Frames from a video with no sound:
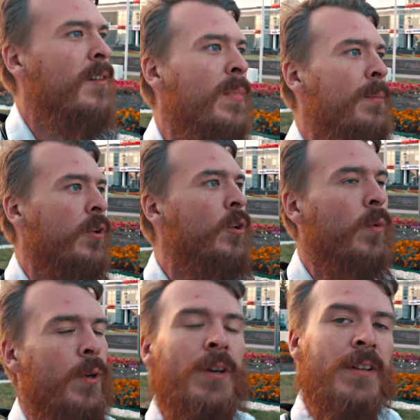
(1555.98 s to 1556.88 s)
people
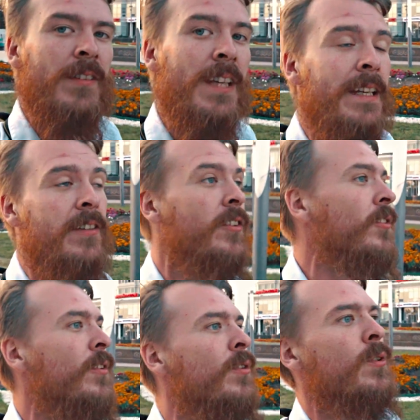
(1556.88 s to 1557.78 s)
who need
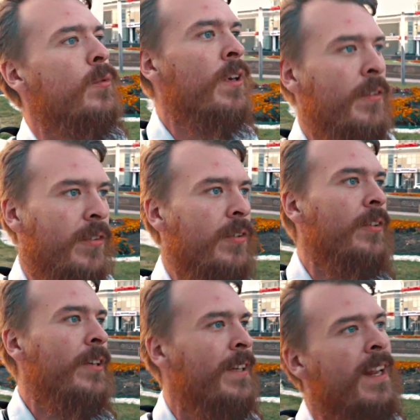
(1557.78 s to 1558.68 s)
to or want
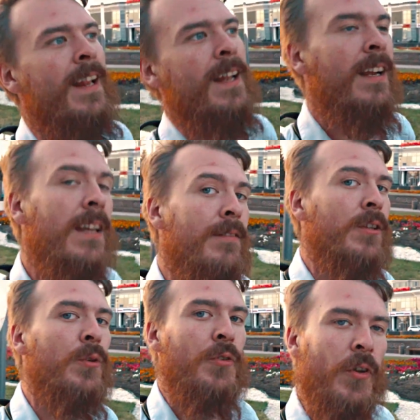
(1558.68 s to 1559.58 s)
to live
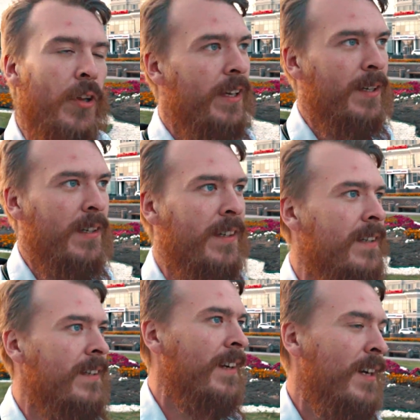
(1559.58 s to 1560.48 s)
close to the
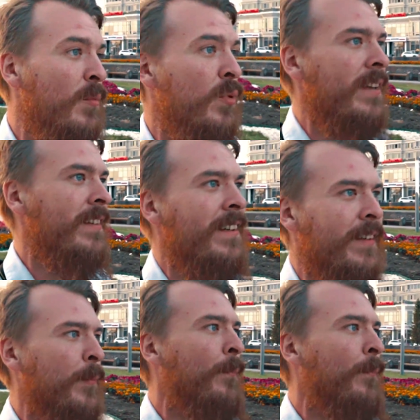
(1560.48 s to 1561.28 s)
president.